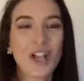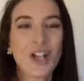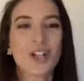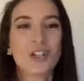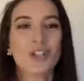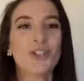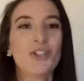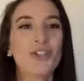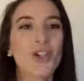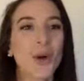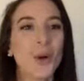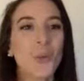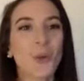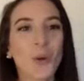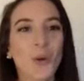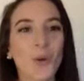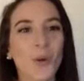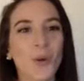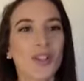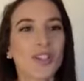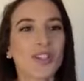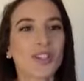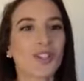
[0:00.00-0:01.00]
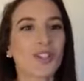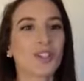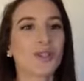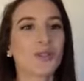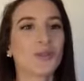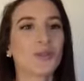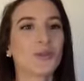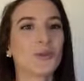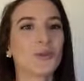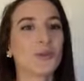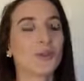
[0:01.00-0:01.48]
No one wants
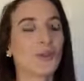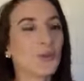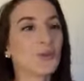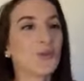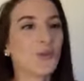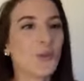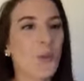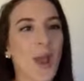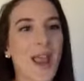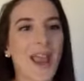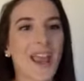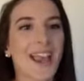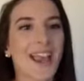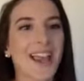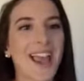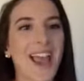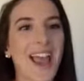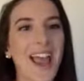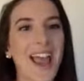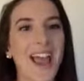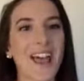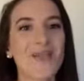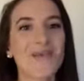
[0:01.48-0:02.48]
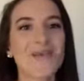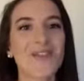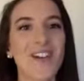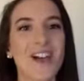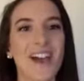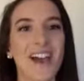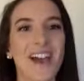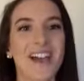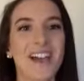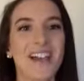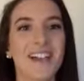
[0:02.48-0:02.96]
to lose weight and
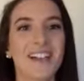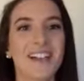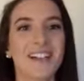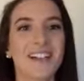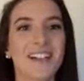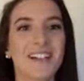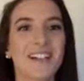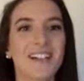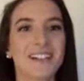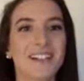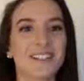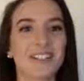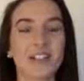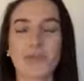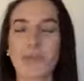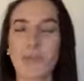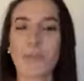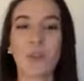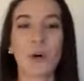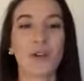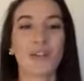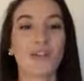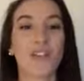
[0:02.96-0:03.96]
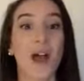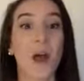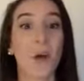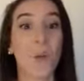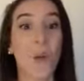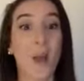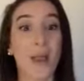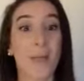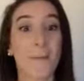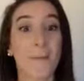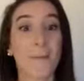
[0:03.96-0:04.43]
then put
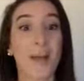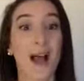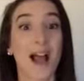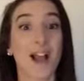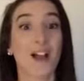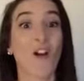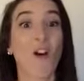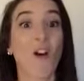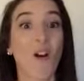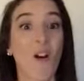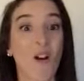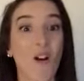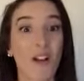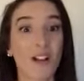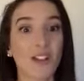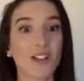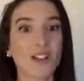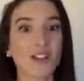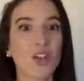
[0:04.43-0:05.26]
that weight back on.